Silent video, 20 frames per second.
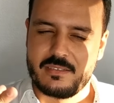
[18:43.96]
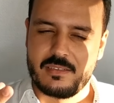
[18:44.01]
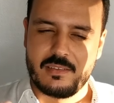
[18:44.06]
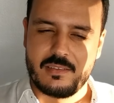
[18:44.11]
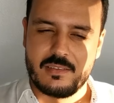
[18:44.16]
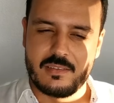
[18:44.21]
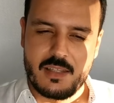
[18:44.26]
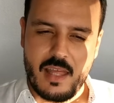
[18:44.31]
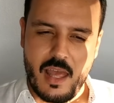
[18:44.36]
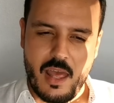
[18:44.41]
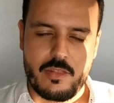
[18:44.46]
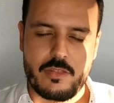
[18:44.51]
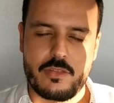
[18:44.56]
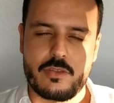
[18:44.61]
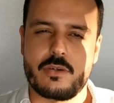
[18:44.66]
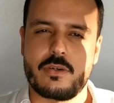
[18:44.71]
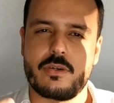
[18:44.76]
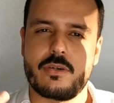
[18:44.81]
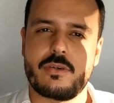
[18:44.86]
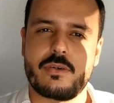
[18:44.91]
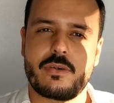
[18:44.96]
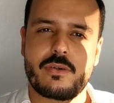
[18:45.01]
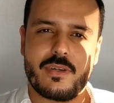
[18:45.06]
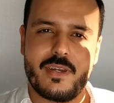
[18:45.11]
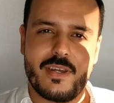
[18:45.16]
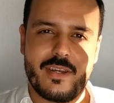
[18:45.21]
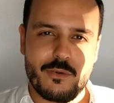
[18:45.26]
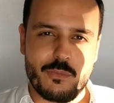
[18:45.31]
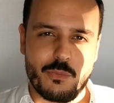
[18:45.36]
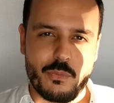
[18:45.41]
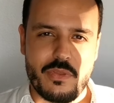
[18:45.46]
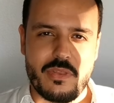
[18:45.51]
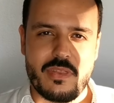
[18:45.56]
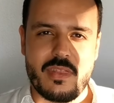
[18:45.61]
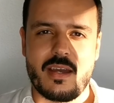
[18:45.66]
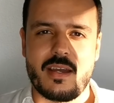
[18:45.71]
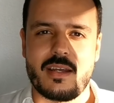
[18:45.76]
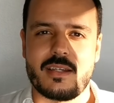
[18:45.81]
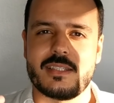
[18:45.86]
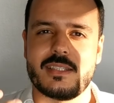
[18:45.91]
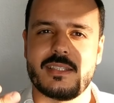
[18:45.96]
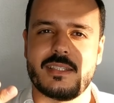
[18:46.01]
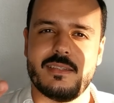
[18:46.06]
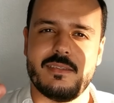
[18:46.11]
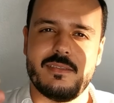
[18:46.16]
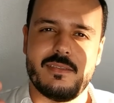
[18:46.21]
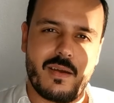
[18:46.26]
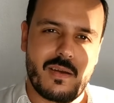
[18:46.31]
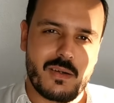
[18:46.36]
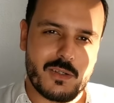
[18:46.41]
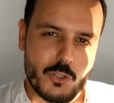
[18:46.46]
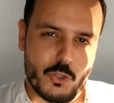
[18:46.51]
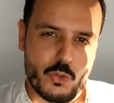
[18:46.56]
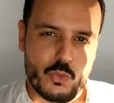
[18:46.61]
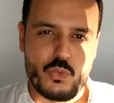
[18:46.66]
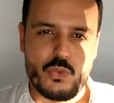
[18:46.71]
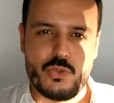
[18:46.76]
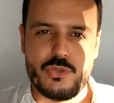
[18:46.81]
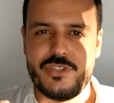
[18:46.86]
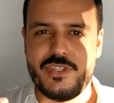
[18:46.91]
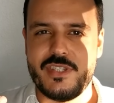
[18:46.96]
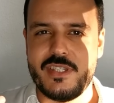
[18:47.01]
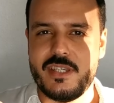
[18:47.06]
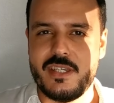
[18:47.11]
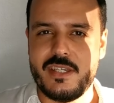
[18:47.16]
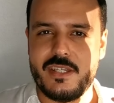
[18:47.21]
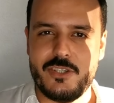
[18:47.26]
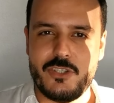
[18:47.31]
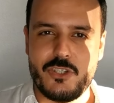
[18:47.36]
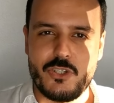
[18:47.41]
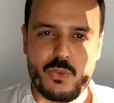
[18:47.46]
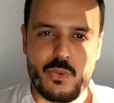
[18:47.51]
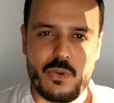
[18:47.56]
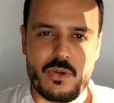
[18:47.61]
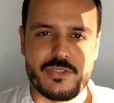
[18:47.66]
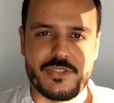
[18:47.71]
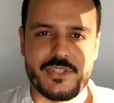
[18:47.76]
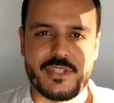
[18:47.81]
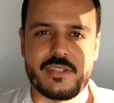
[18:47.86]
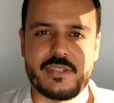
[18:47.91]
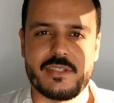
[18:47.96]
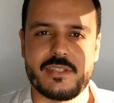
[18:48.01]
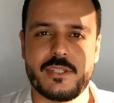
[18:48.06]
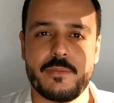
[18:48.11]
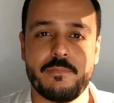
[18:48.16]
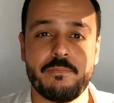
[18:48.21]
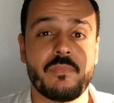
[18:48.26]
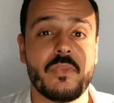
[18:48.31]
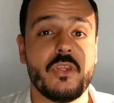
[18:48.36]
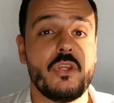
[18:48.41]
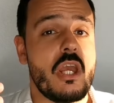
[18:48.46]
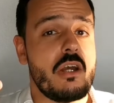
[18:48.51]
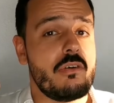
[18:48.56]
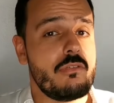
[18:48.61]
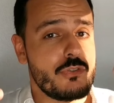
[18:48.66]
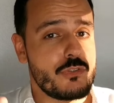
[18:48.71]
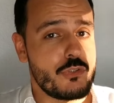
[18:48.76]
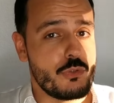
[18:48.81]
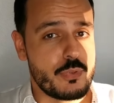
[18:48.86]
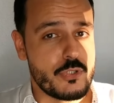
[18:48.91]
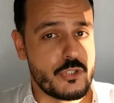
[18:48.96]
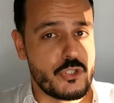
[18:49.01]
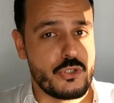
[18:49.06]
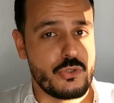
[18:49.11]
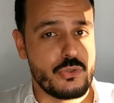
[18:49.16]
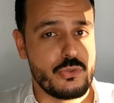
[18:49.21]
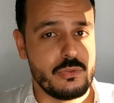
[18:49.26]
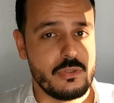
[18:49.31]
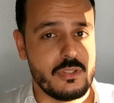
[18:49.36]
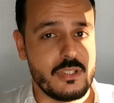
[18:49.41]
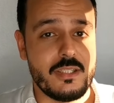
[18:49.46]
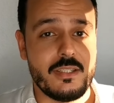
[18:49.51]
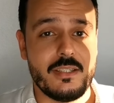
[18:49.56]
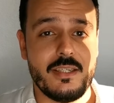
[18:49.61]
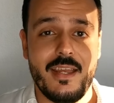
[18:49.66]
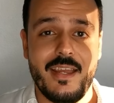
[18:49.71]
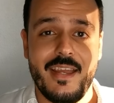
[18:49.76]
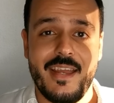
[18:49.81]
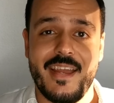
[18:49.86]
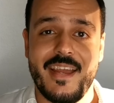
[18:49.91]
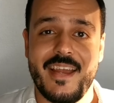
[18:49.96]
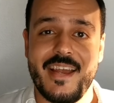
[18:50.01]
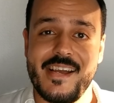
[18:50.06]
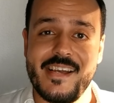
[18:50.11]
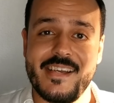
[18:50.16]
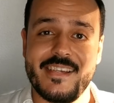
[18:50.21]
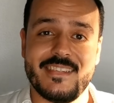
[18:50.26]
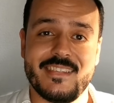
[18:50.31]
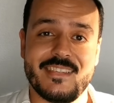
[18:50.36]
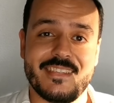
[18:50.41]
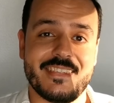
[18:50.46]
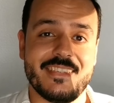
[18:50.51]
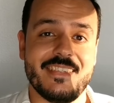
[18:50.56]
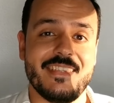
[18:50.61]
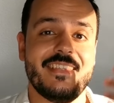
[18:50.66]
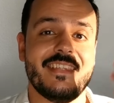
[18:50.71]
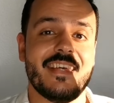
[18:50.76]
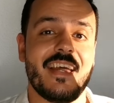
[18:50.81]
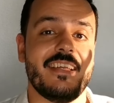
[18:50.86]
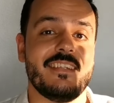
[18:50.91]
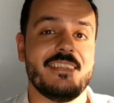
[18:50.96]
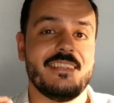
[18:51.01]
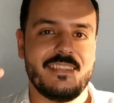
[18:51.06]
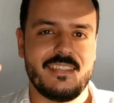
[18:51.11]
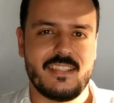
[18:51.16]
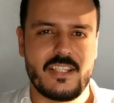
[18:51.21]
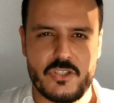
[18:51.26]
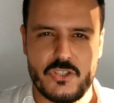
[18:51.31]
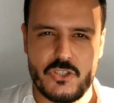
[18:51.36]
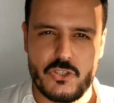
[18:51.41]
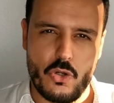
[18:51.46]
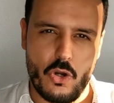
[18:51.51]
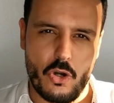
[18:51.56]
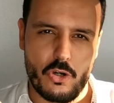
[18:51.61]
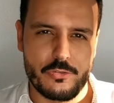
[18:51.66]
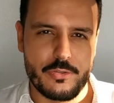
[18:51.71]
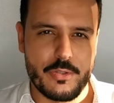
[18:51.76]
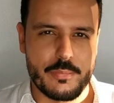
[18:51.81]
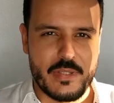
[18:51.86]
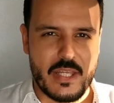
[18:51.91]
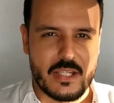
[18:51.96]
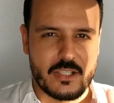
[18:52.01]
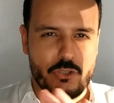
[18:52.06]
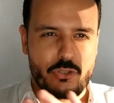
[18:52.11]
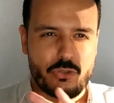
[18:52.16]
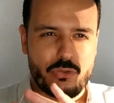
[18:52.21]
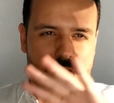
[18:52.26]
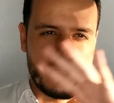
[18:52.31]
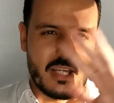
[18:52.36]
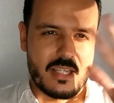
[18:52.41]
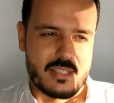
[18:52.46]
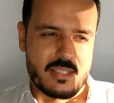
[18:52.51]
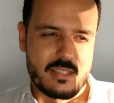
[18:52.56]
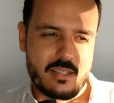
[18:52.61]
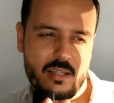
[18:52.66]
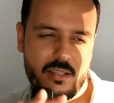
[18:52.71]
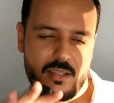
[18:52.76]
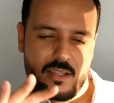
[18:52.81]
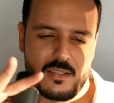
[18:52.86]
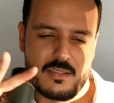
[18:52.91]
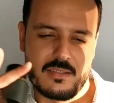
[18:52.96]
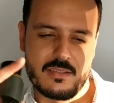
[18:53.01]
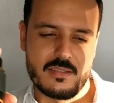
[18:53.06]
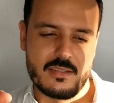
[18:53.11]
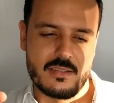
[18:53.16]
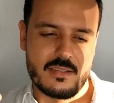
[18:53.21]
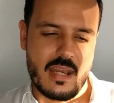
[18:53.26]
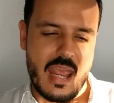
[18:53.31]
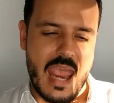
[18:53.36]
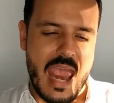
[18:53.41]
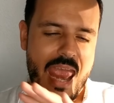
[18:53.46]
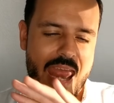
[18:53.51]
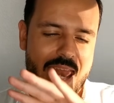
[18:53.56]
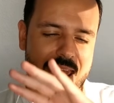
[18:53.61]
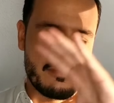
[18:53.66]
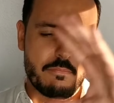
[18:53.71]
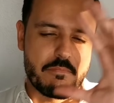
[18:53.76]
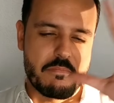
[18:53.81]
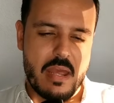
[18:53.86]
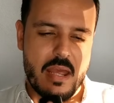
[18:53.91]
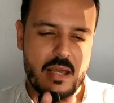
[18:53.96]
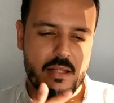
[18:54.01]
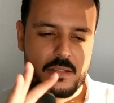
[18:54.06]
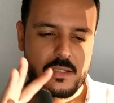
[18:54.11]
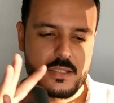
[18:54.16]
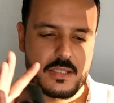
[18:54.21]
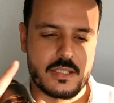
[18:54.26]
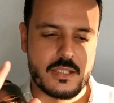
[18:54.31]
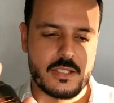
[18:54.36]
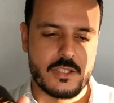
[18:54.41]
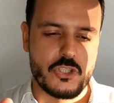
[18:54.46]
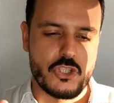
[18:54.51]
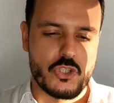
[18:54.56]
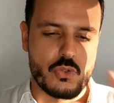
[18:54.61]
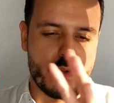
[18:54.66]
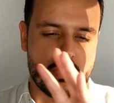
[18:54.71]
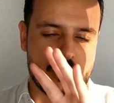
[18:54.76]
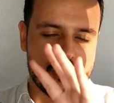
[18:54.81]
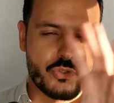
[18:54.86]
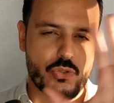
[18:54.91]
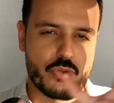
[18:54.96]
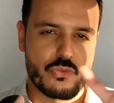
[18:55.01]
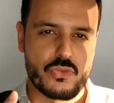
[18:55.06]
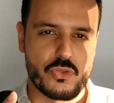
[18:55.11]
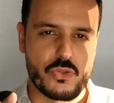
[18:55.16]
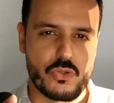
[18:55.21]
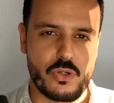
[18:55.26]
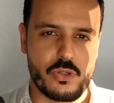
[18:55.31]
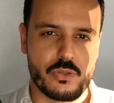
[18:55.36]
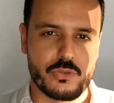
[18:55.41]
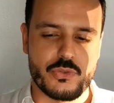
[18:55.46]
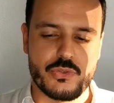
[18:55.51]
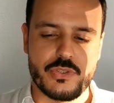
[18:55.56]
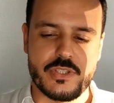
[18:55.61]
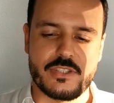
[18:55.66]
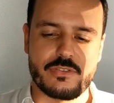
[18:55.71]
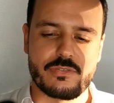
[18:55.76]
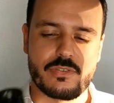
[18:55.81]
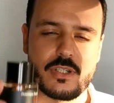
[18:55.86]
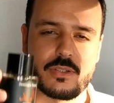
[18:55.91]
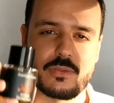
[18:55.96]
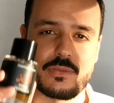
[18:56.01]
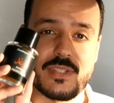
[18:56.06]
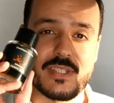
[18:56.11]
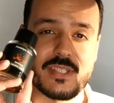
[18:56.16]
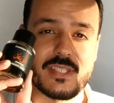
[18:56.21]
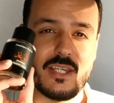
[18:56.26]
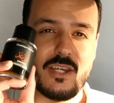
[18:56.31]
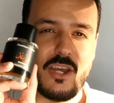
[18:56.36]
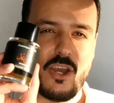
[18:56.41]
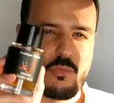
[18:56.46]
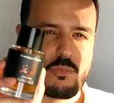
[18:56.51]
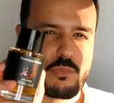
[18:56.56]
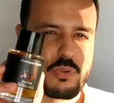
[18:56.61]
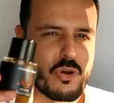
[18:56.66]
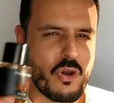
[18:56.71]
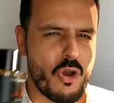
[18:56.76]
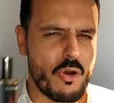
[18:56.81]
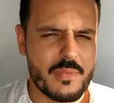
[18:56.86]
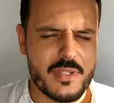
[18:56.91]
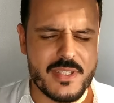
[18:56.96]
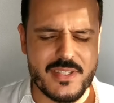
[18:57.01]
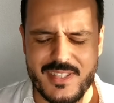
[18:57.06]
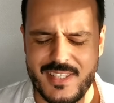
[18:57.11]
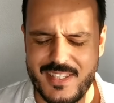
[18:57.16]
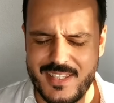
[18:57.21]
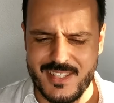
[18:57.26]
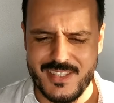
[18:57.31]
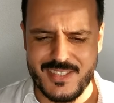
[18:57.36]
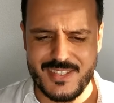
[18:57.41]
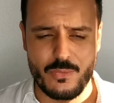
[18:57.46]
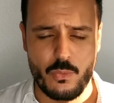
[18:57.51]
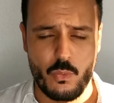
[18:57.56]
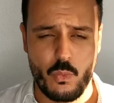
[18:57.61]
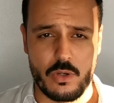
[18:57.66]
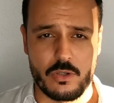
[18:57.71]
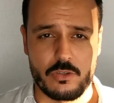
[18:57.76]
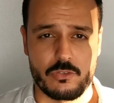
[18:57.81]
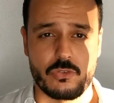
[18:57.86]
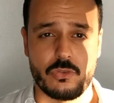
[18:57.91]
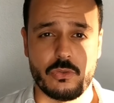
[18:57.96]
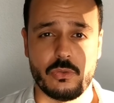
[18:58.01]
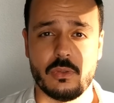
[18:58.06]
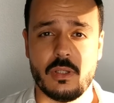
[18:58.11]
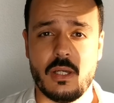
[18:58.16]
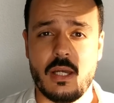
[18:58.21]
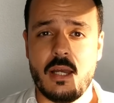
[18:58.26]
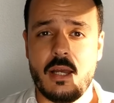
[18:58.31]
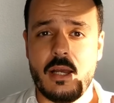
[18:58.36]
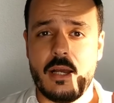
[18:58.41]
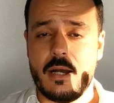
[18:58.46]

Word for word: leather, with that dark woodsy nuances. You have also patchouli and then the castoreum that creates like an animalic nuance overall to this fragrance. Promise is wonderful.